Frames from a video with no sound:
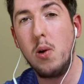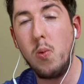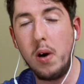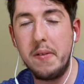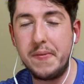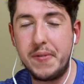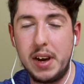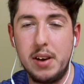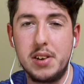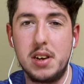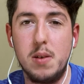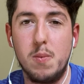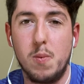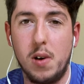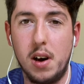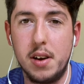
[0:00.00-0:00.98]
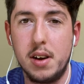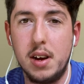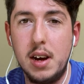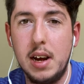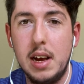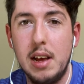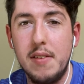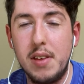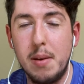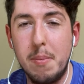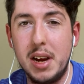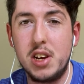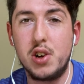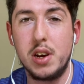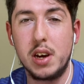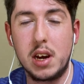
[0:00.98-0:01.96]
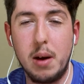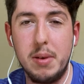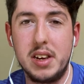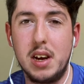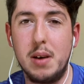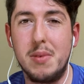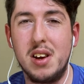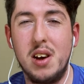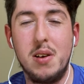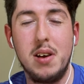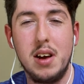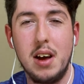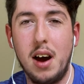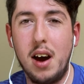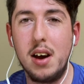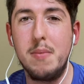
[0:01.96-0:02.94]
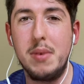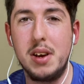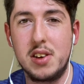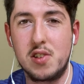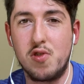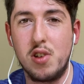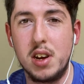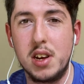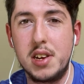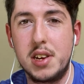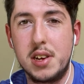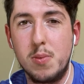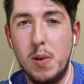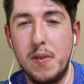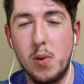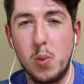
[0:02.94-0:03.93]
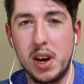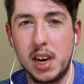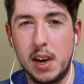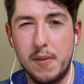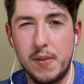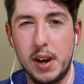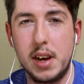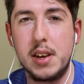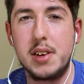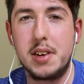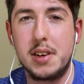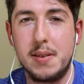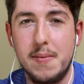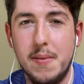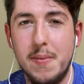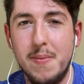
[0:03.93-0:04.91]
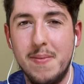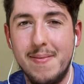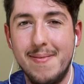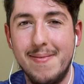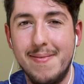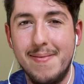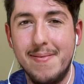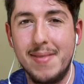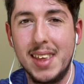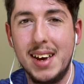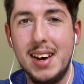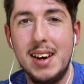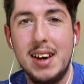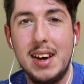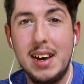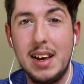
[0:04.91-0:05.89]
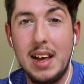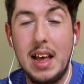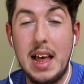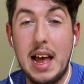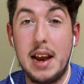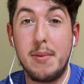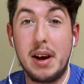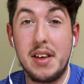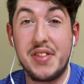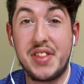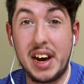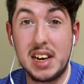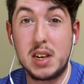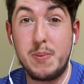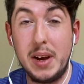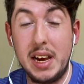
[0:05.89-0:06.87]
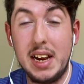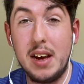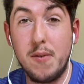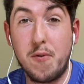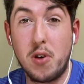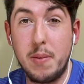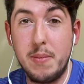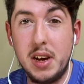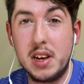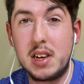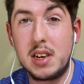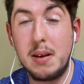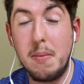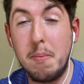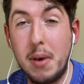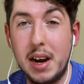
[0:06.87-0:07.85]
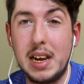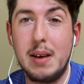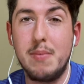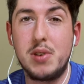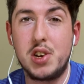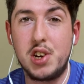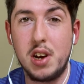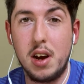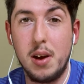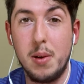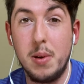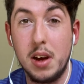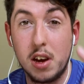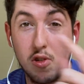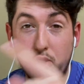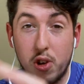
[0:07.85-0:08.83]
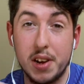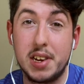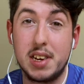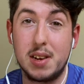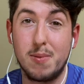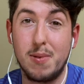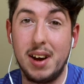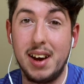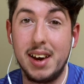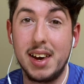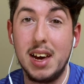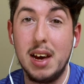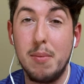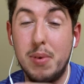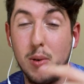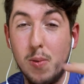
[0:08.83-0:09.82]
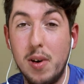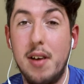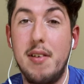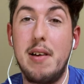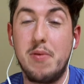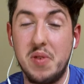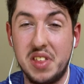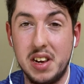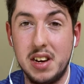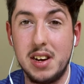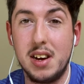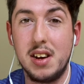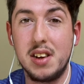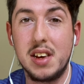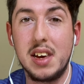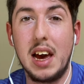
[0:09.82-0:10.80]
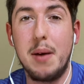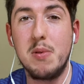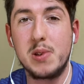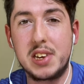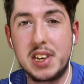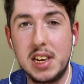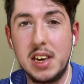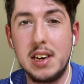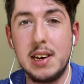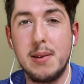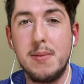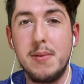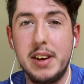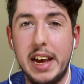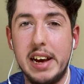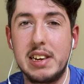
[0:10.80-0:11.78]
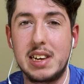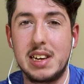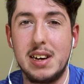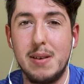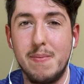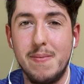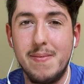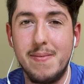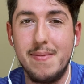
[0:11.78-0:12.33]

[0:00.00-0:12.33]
1001, then make sure you comment down below, I miss Kris, with a winky face. Anyway, that's been it from us. My name's Joe, Kris is away, but we're everything nerdy, and we'll see you next time.